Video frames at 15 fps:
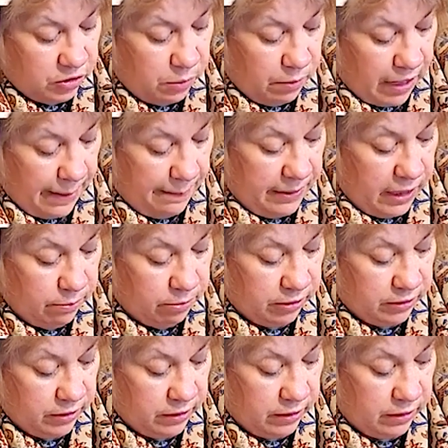you might be able
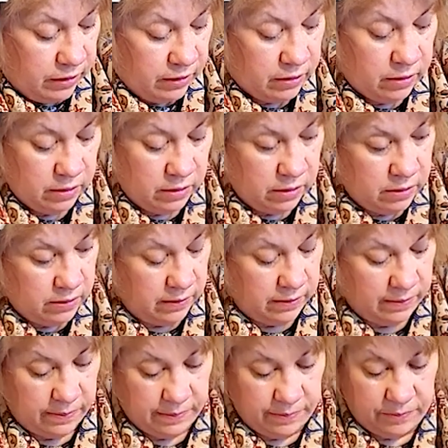to
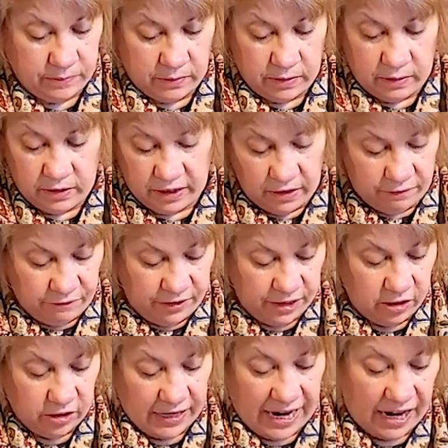get it
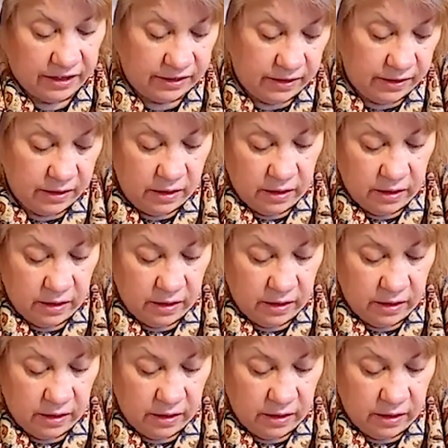figured out.